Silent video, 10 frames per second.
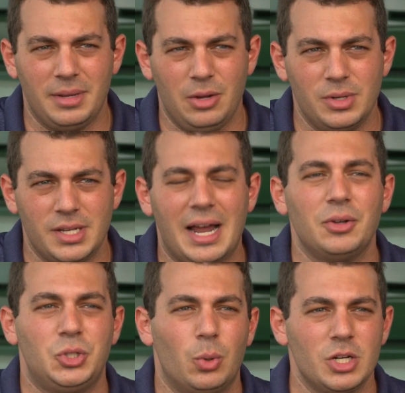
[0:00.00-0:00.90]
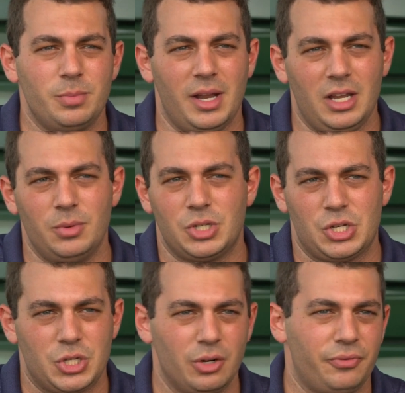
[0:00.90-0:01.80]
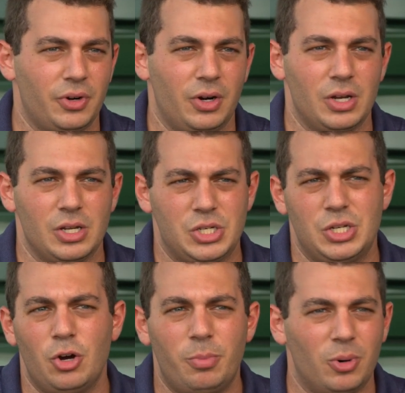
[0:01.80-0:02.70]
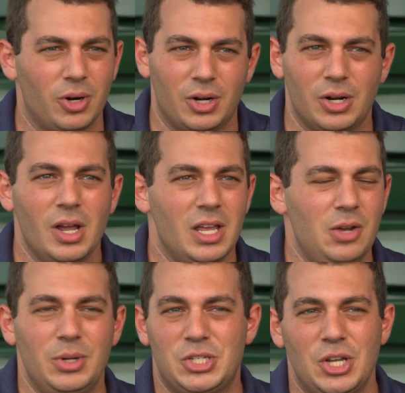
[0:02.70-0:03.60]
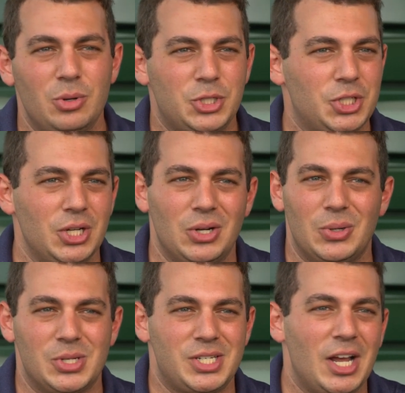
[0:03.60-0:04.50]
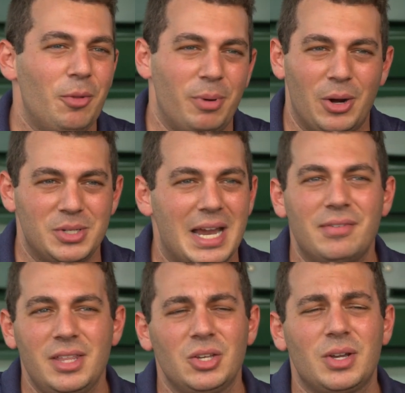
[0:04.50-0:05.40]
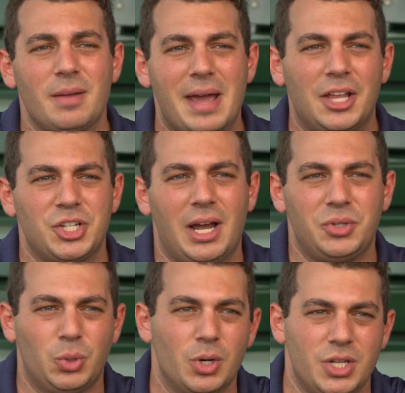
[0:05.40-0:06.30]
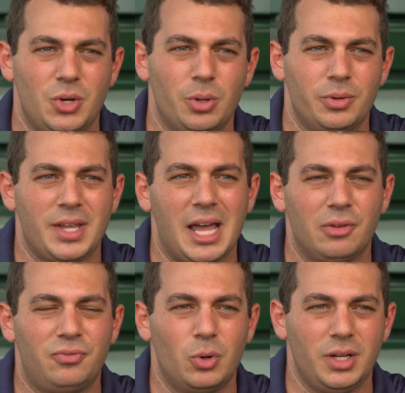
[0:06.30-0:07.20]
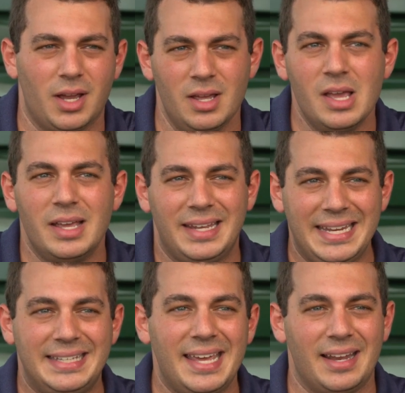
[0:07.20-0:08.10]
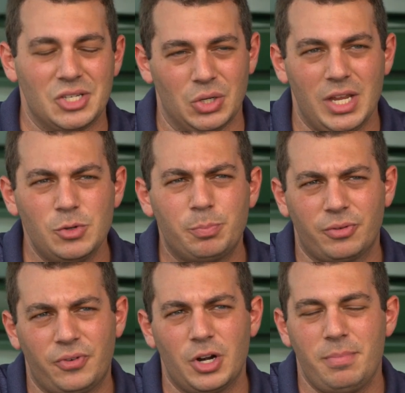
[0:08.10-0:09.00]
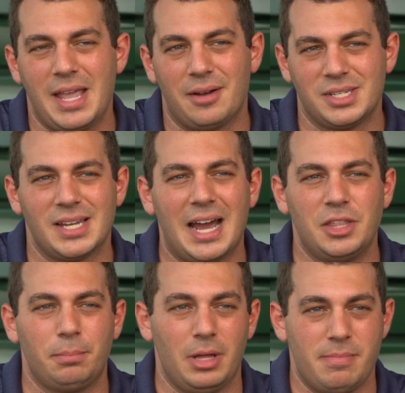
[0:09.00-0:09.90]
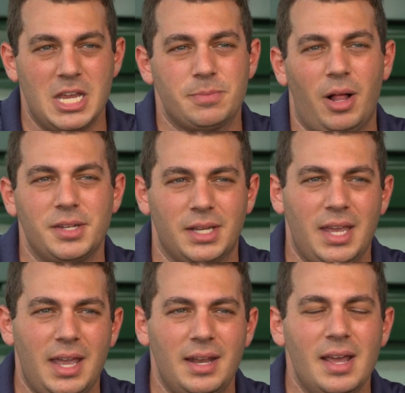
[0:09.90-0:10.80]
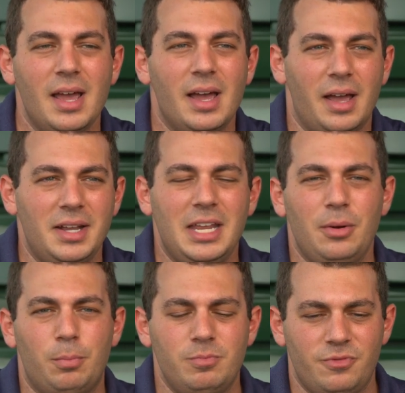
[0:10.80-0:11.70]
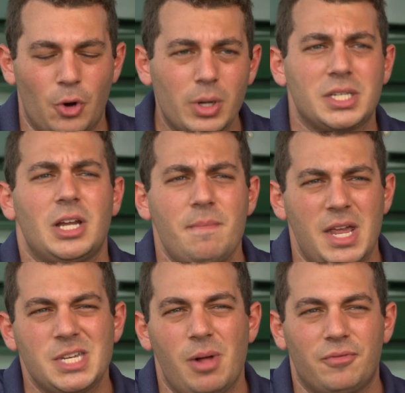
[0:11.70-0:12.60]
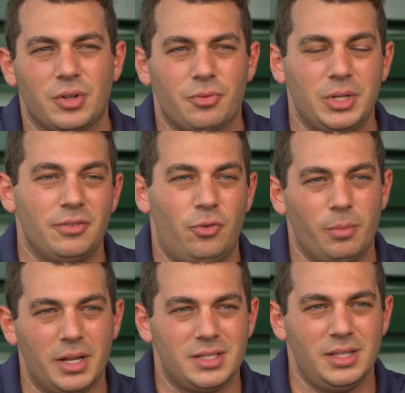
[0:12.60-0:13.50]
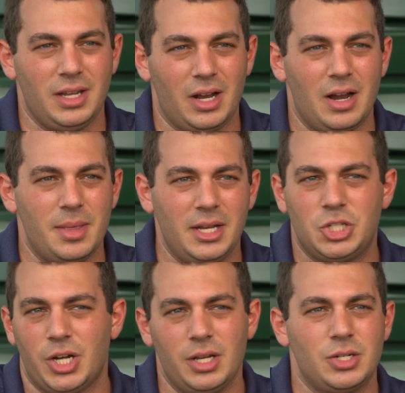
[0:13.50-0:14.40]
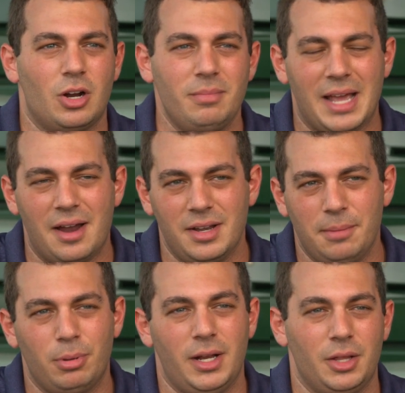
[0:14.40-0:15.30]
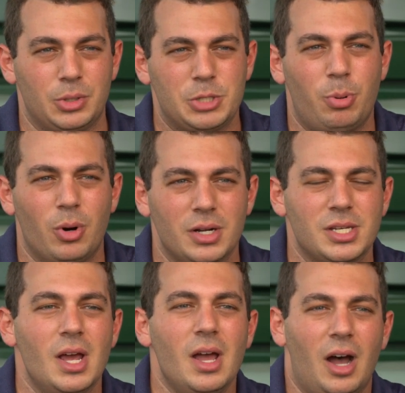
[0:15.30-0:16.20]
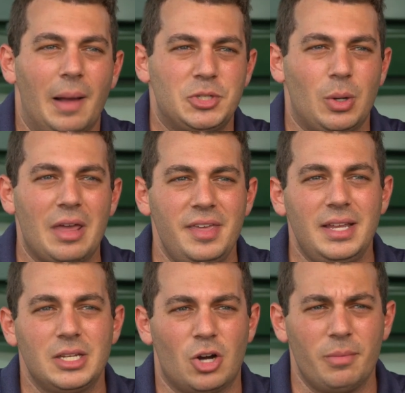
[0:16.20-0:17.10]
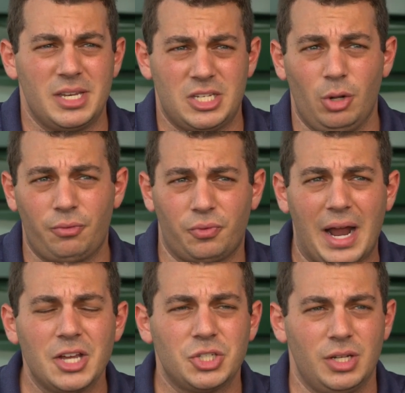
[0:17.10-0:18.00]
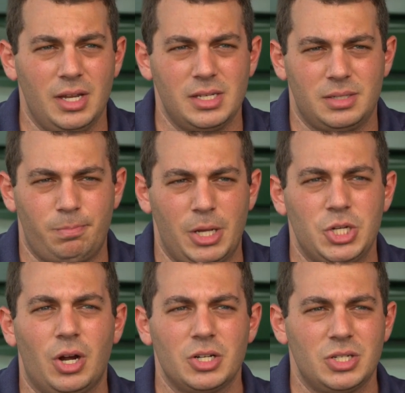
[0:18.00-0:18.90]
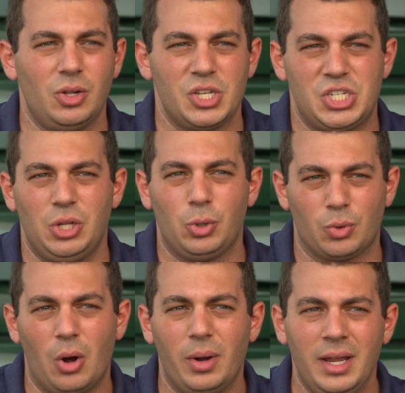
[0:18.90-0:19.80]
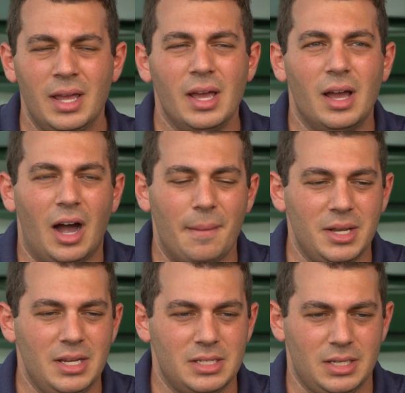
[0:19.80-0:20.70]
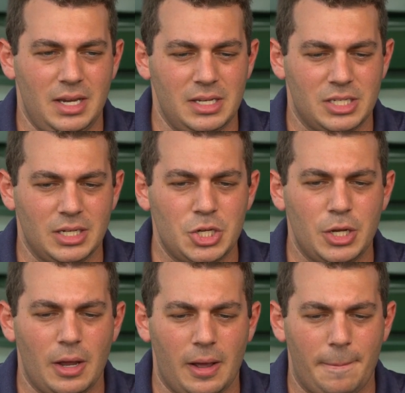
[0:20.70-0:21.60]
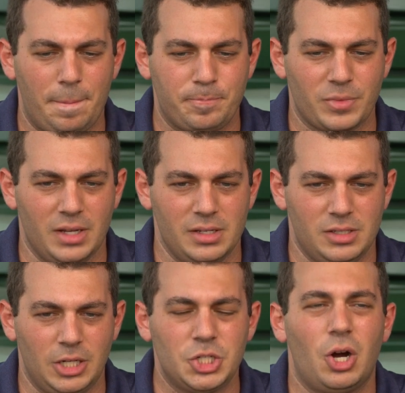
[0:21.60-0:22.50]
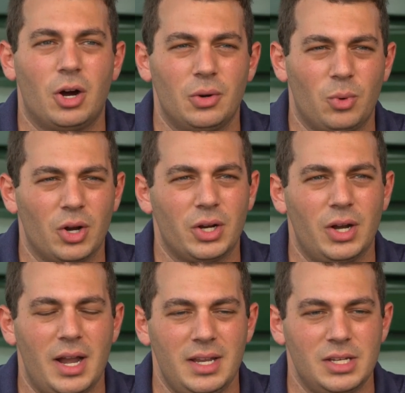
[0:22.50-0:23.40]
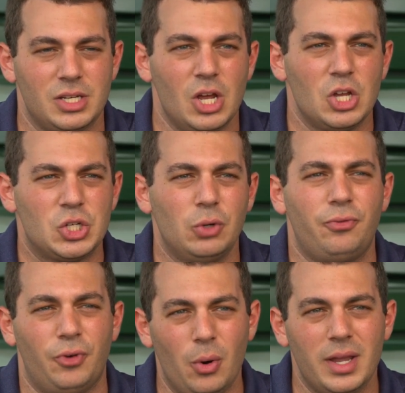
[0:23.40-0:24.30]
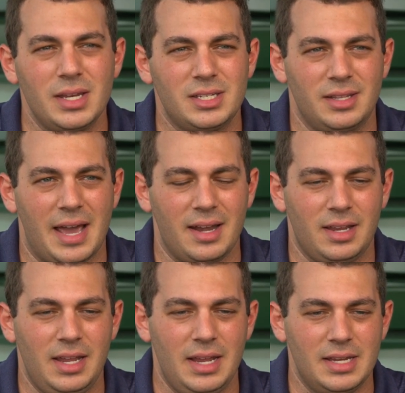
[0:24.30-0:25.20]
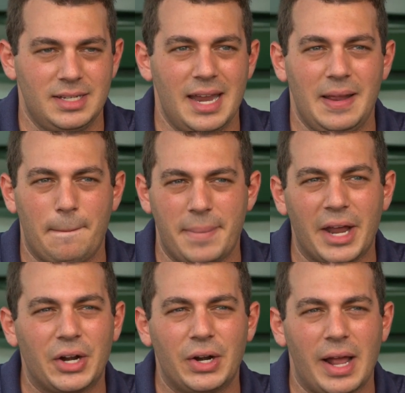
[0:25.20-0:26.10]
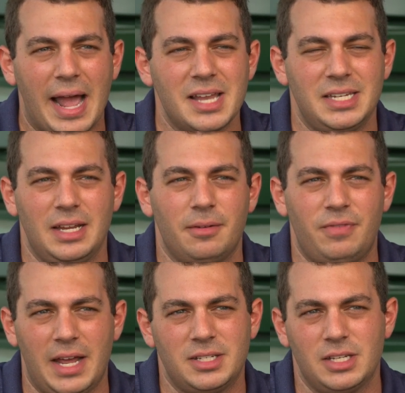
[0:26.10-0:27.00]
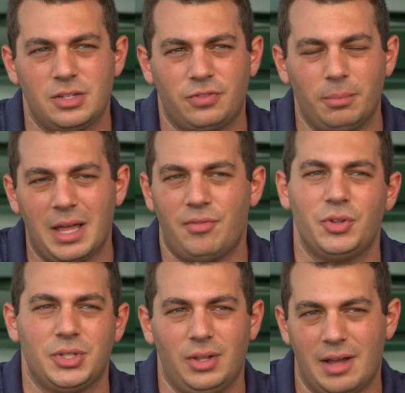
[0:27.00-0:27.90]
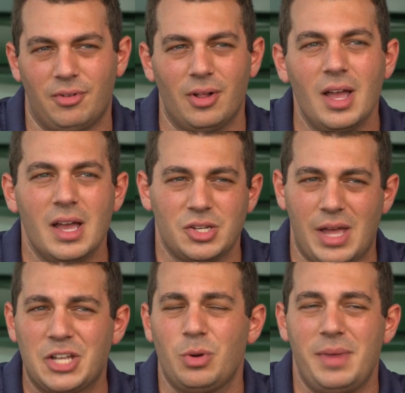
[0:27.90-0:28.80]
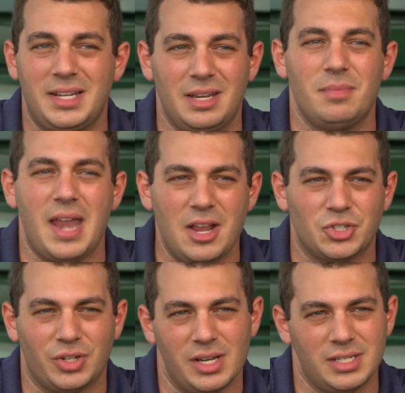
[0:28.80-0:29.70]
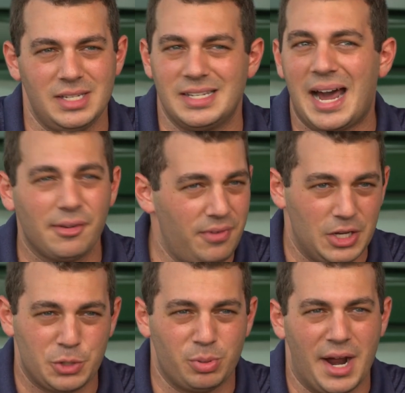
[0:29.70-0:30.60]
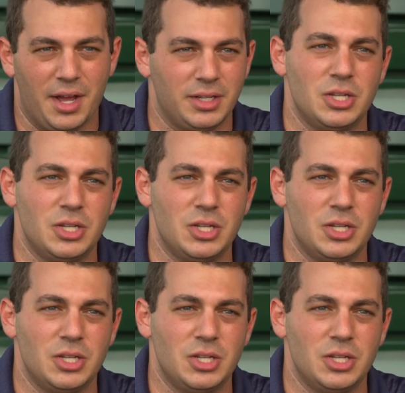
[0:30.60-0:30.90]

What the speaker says: He was an outdoorsman. He was a surfer, a snowboarder. He would snowshoe, sailboats, everything you can imagine outdoors in Northern California. He did it. So he would prefer to be outside than play baseball as a kid, and he focused on baseball for 3 or 4 months of the year, and then he shut his arm down and he played other sports. So I think his arm is still fresh. His pitching arsenal is still growing, and he's such a hard worker, and he's so focused that he is getting better as he advances from level to level. So that's what makes him dangerous. He's not a finished product.